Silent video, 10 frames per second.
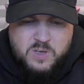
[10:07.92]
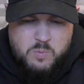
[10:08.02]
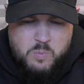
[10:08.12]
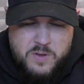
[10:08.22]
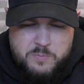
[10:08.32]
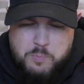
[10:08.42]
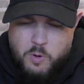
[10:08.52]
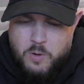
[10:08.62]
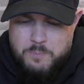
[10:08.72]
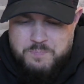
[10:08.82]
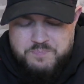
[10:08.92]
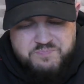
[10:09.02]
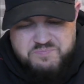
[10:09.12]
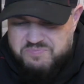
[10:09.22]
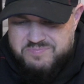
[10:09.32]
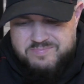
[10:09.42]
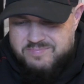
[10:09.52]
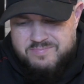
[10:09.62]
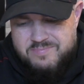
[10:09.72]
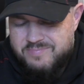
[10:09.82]
West Brom,
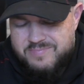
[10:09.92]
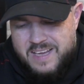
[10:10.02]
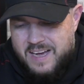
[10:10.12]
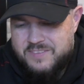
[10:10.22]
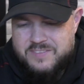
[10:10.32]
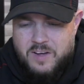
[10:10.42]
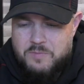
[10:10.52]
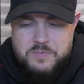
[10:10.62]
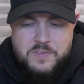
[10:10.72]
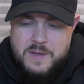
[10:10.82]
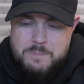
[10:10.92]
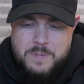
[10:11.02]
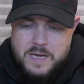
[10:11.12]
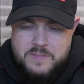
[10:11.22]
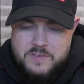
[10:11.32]
it's done for them, man.